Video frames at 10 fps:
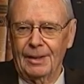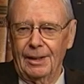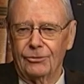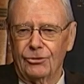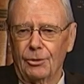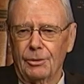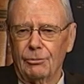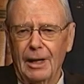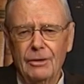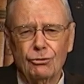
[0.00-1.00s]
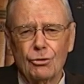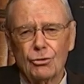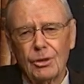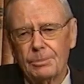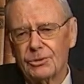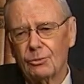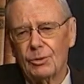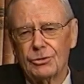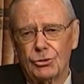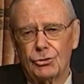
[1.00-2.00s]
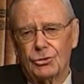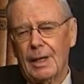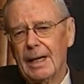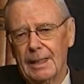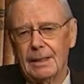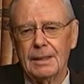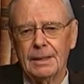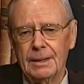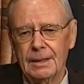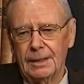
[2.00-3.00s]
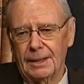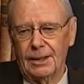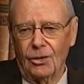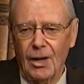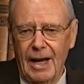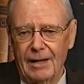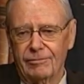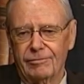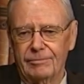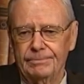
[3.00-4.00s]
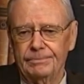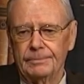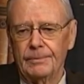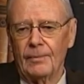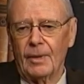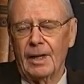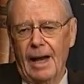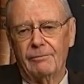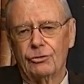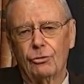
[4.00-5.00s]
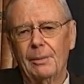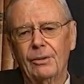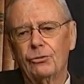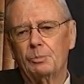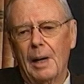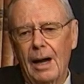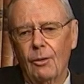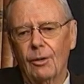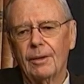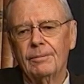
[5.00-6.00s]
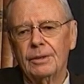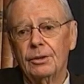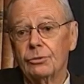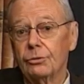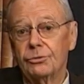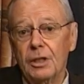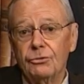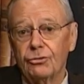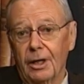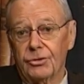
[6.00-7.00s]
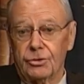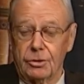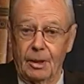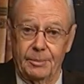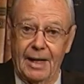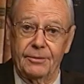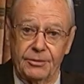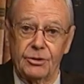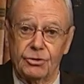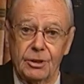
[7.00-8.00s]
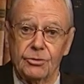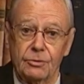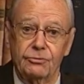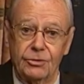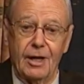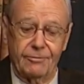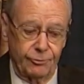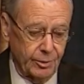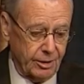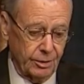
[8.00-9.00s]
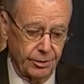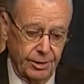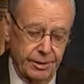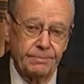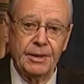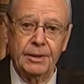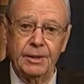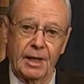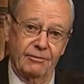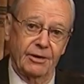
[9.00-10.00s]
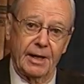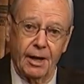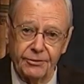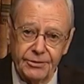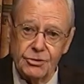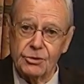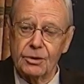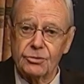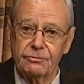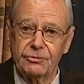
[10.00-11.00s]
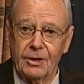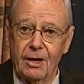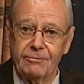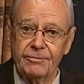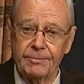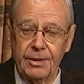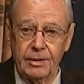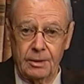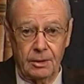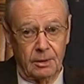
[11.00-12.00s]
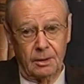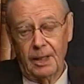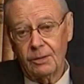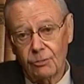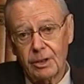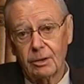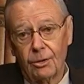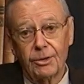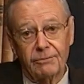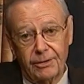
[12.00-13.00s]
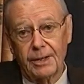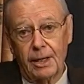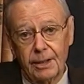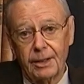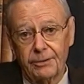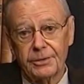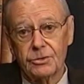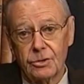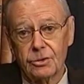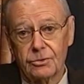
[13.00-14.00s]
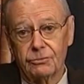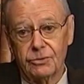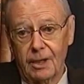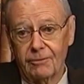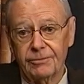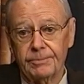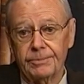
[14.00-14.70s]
And so the relationships that we sustain in life have a tremendous power to teach us about this sense of self. We can learn a very healthy sense of self, and we can learn a very unhealthy sense of self